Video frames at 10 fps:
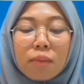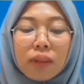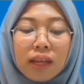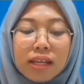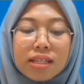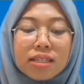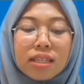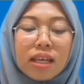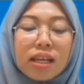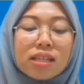in the
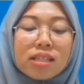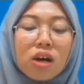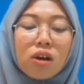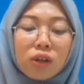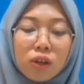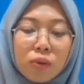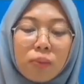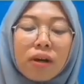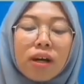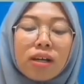place that is
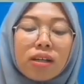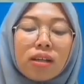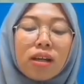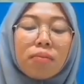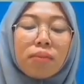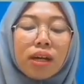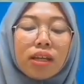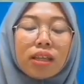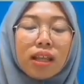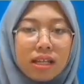occupied
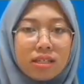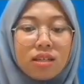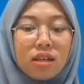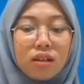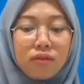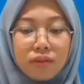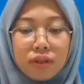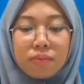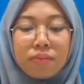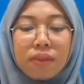by the
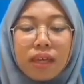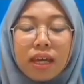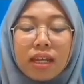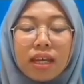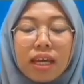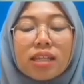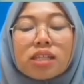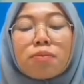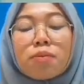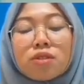lexical verb,
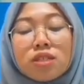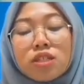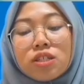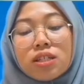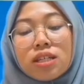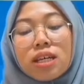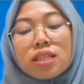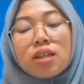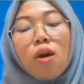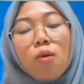and its
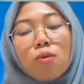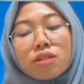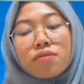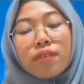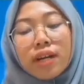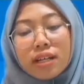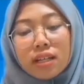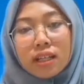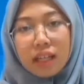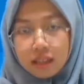position is always
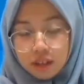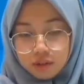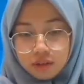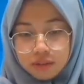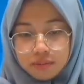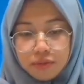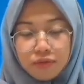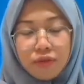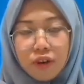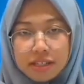final in the
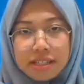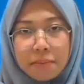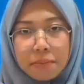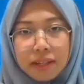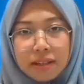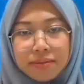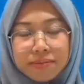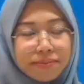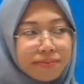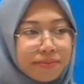group. For
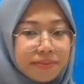example,